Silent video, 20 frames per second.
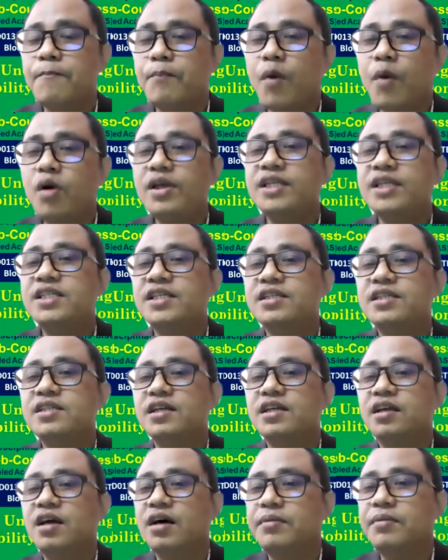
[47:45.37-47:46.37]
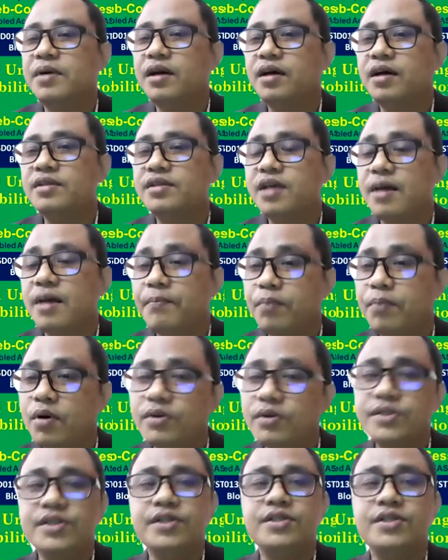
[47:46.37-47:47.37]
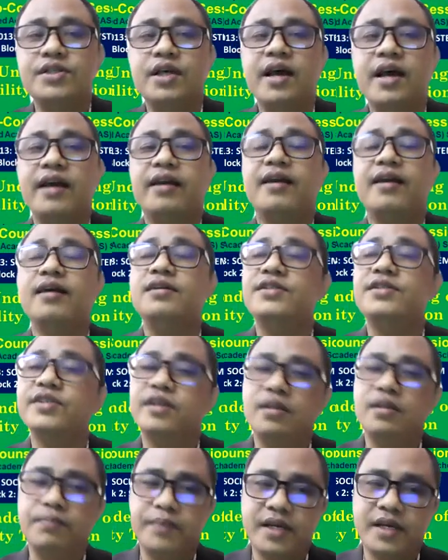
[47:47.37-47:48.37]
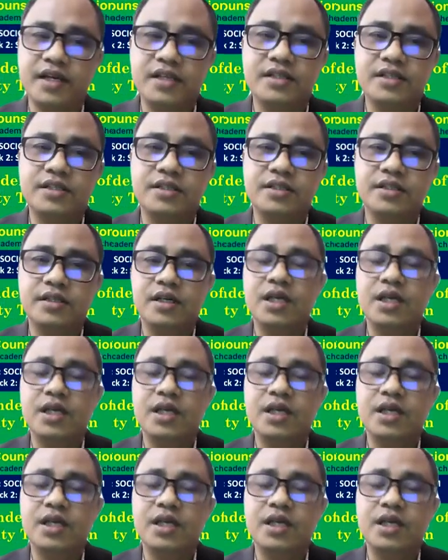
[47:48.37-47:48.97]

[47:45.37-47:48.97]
policies and governance approaches, and cultural meanings.